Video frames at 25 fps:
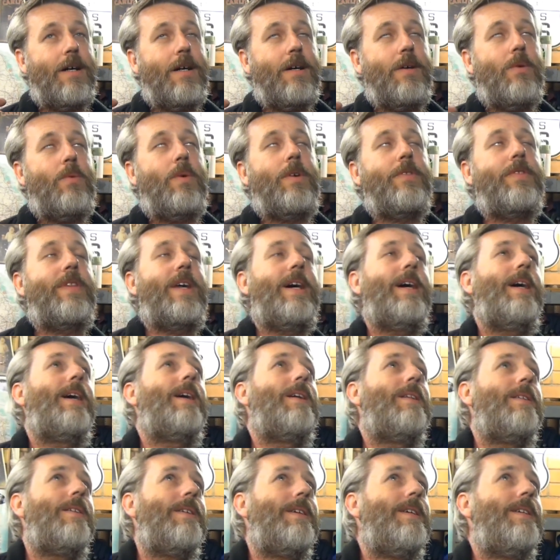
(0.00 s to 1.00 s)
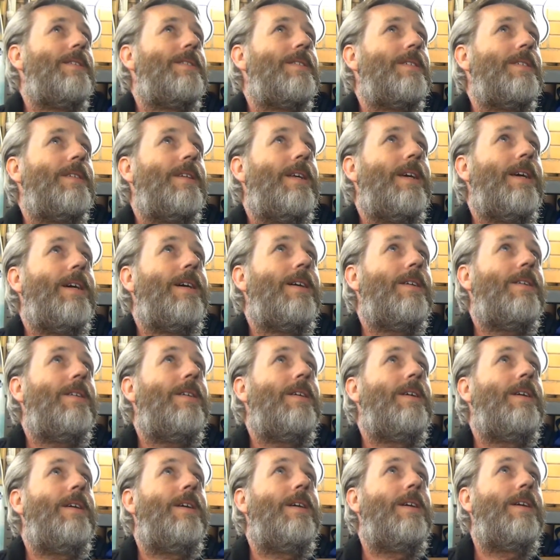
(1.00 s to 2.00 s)
what the hell is it now?
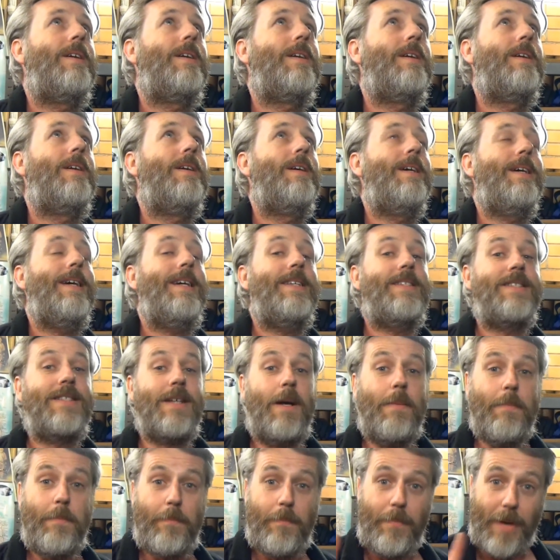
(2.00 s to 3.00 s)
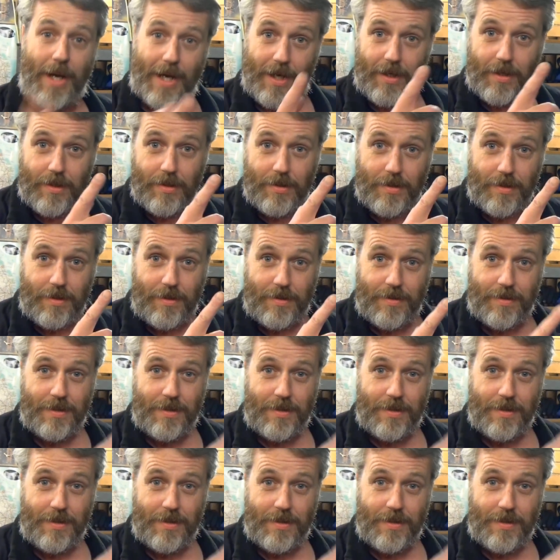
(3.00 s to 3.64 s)
It's a Bell.